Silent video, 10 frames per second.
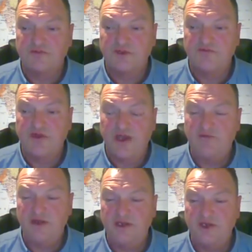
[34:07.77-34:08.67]
But if you
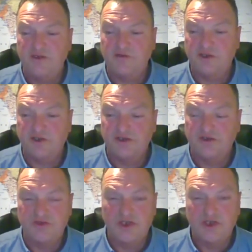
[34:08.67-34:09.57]
have any other
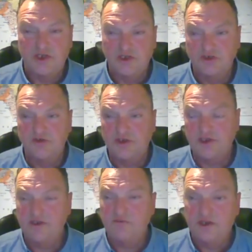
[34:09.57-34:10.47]
questions, do
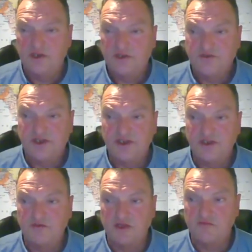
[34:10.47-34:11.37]
keep sending
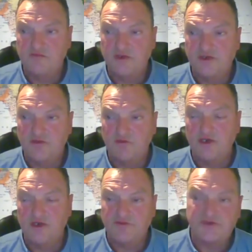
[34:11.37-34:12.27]
them in, because I
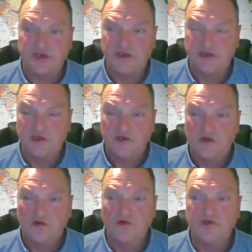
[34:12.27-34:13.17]
will answer,
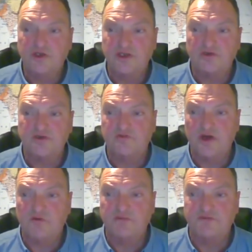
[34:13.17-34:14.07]
or you can get onto
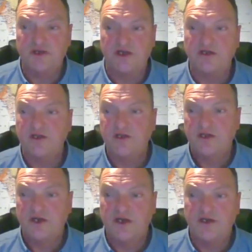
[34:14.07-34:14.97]
my website,
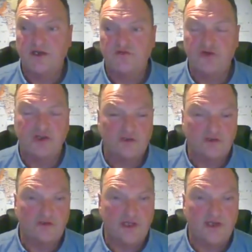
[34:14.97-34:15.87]

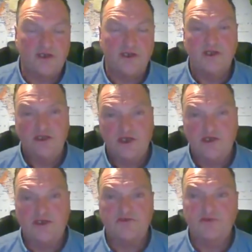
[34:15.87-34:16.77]
idon'tdrink.net,
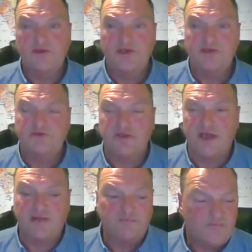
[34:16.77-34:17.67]
and ask me things through
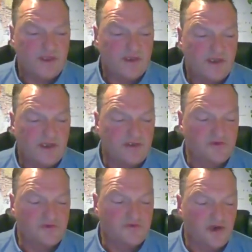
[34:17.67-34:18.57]
that. And I
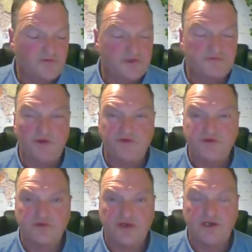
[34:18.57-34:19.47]
do try and respond
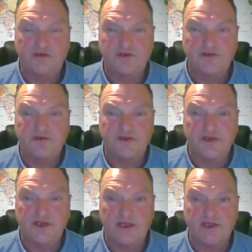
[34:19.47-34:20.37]
to any questions that
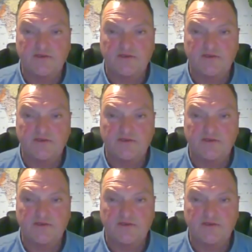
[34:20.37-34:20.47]
I get.